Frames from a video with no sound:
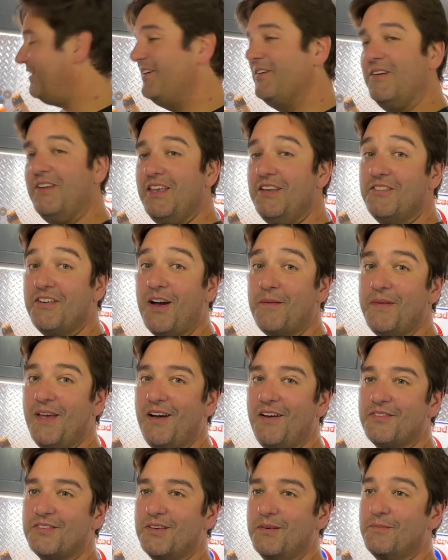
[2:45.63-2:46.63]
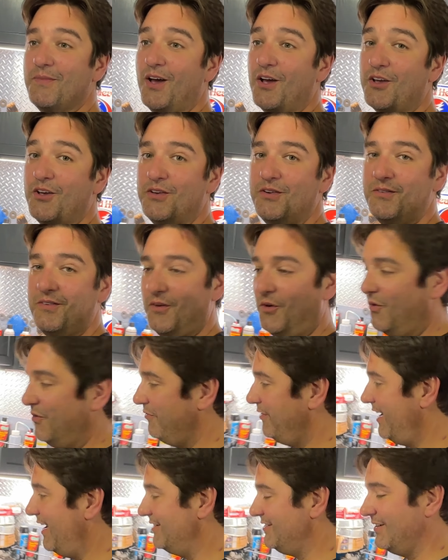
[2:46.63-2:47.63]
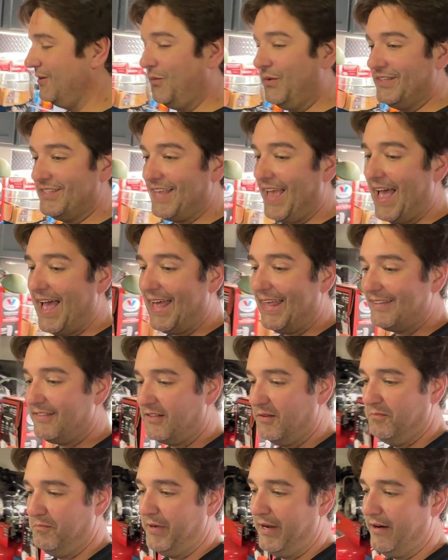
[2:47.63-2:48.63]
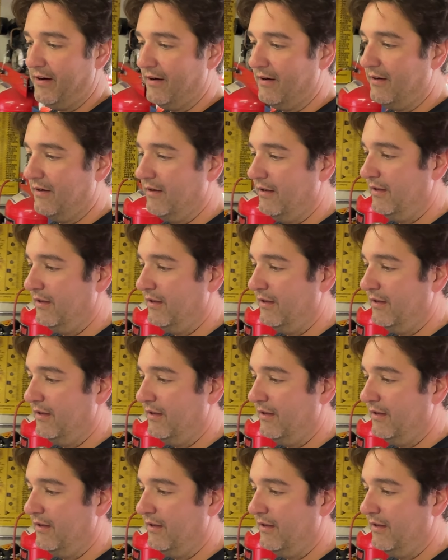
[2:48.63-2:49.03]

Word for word: you, he dropped me off some good old-fashioned Wisconsin beer.